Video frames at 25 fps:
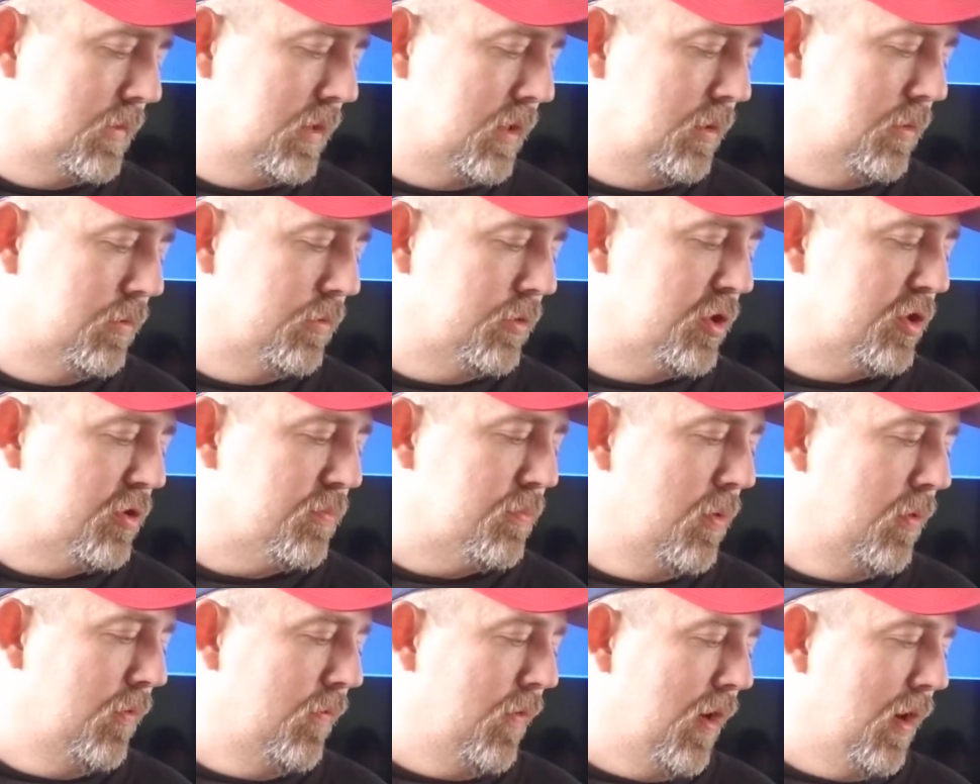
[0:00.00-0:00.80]
We'll just
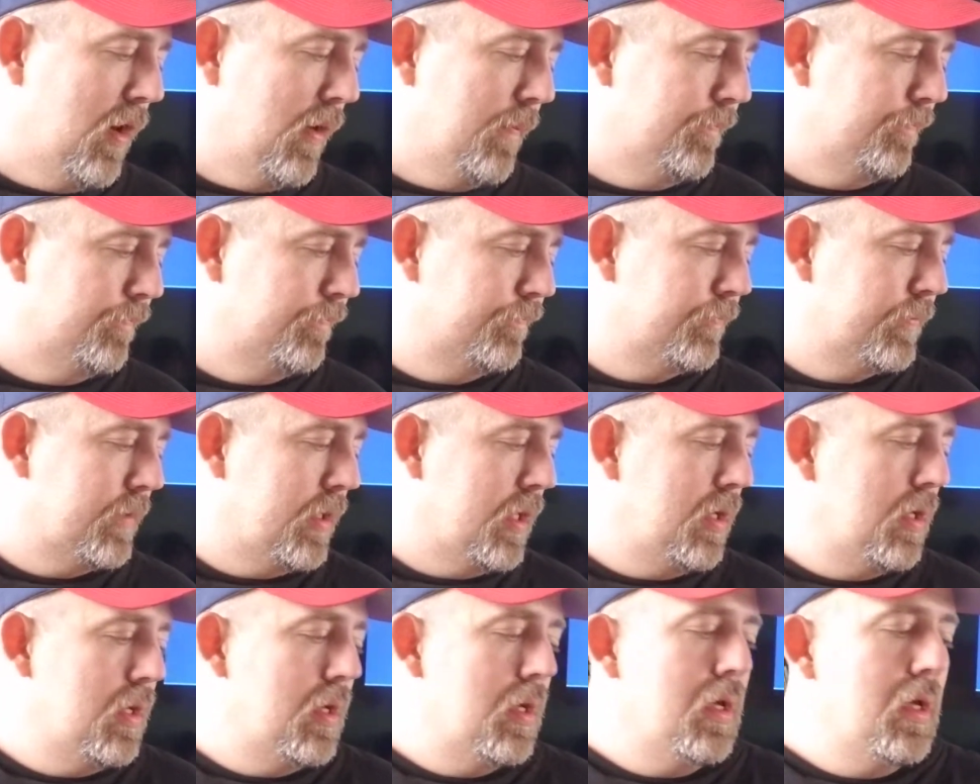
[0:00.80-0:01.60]
move on.
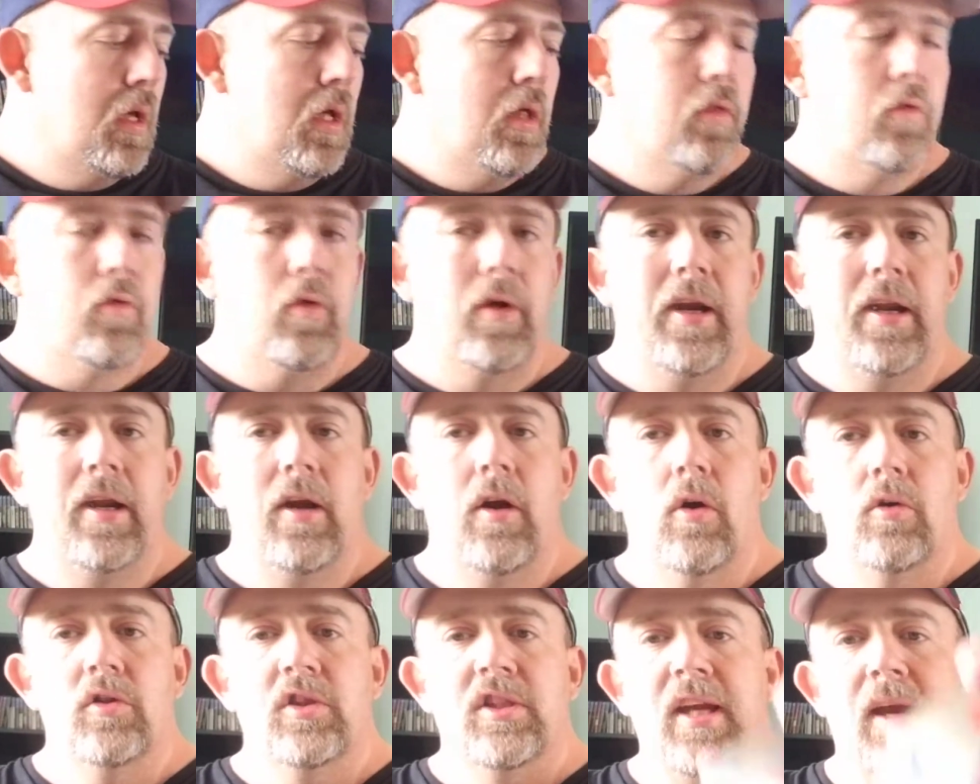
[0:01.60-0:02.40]

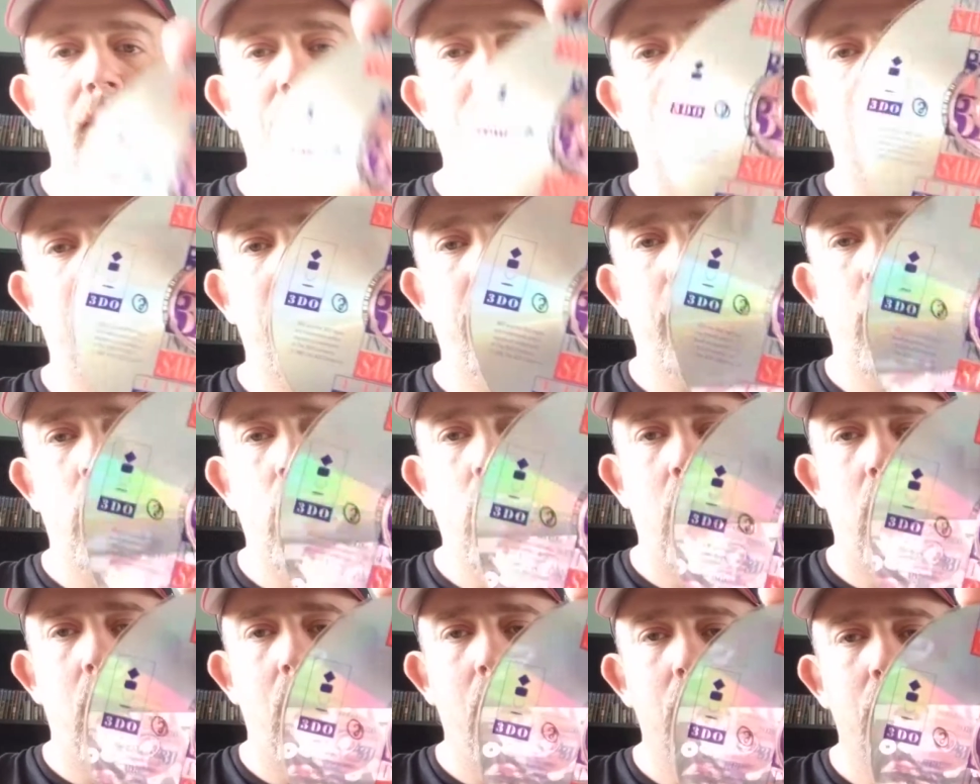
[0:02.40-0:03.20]
3DO Sampler
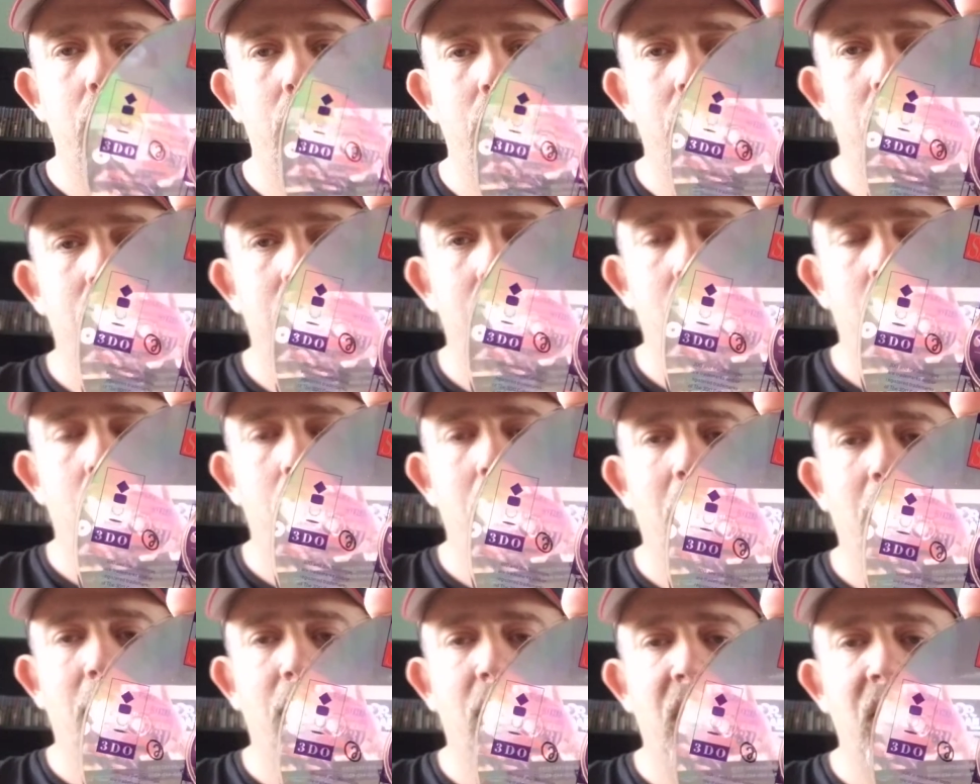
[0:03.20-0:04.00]
4. I know
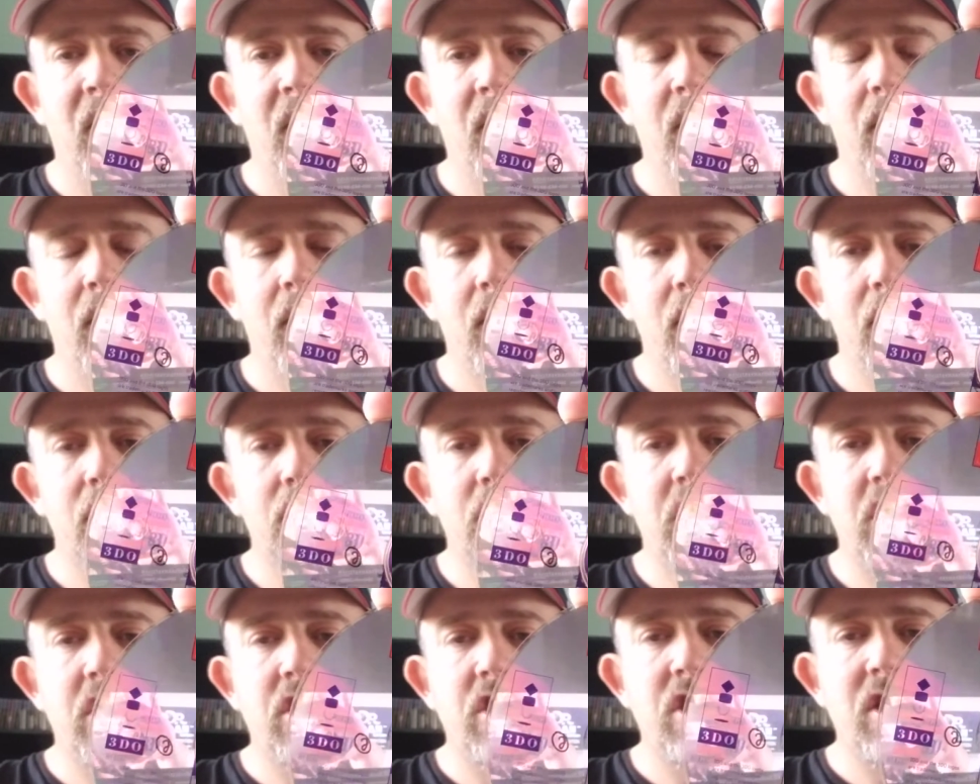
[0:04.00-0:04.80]
my friend
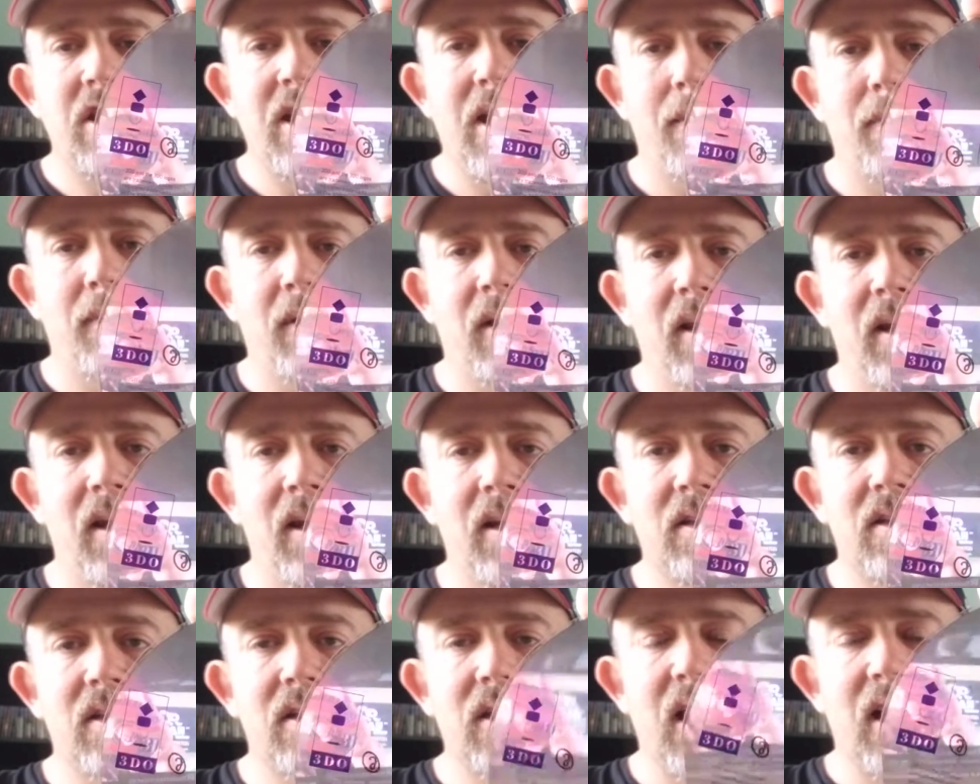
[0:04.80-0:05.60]
TG
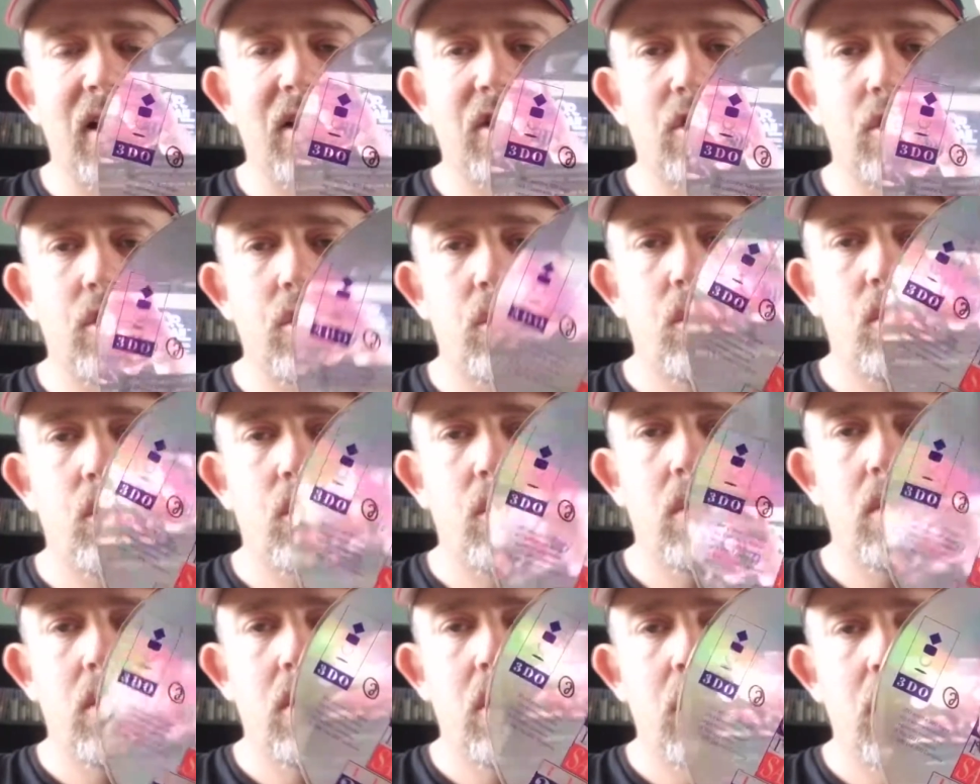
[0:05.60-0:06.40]
Apaleas likes
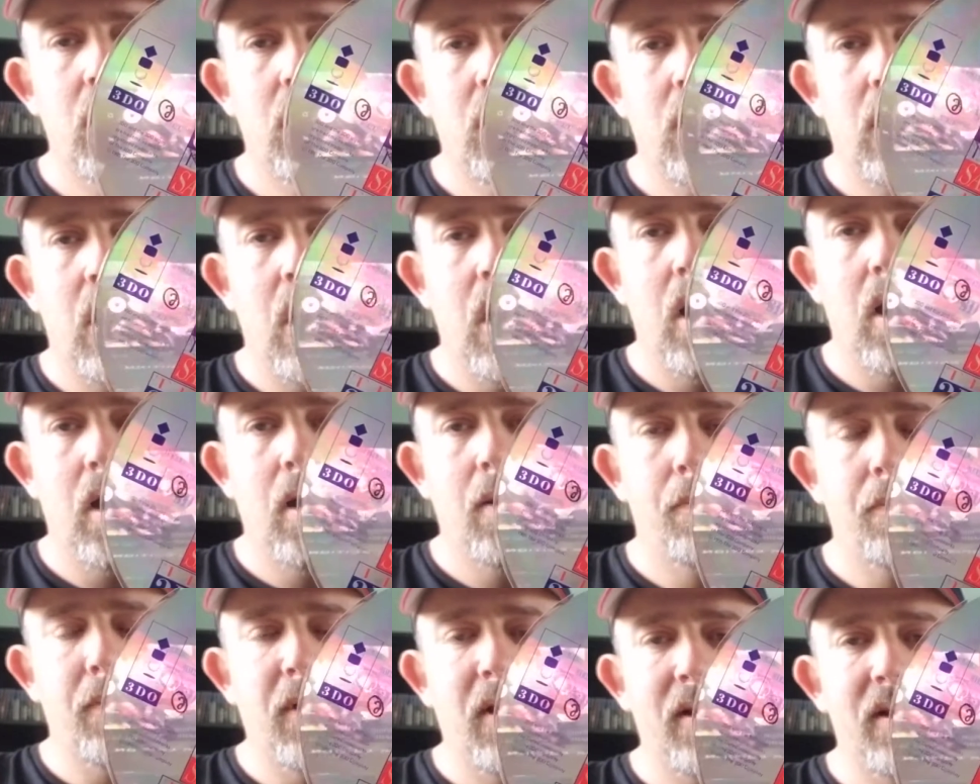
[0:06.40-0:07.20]
to
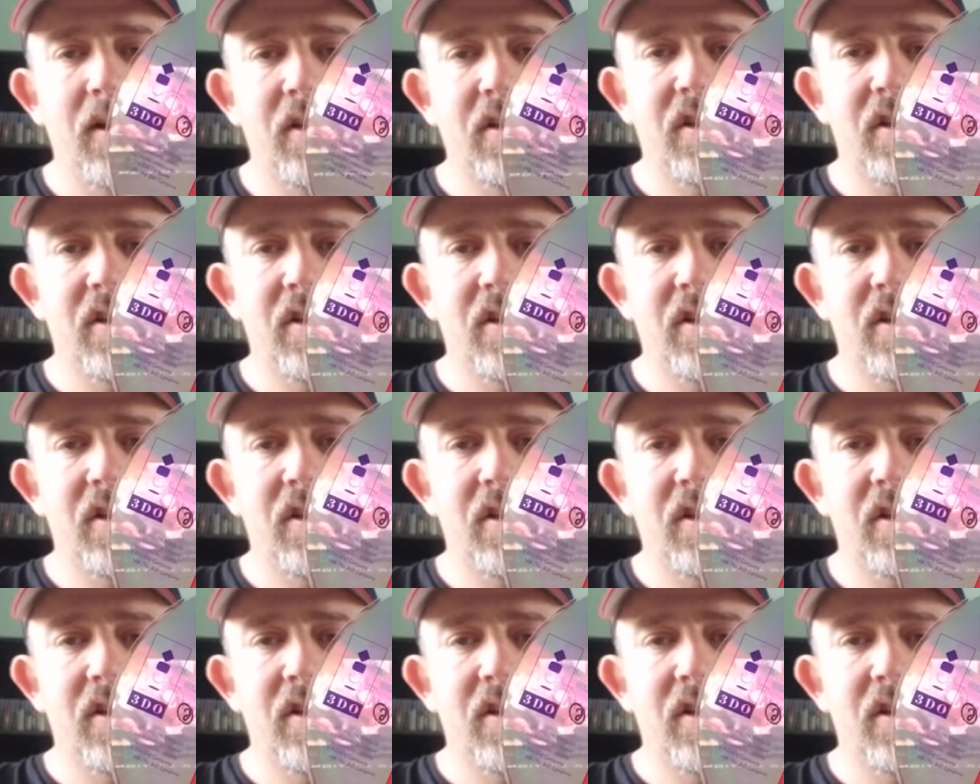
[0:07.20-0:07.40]
play these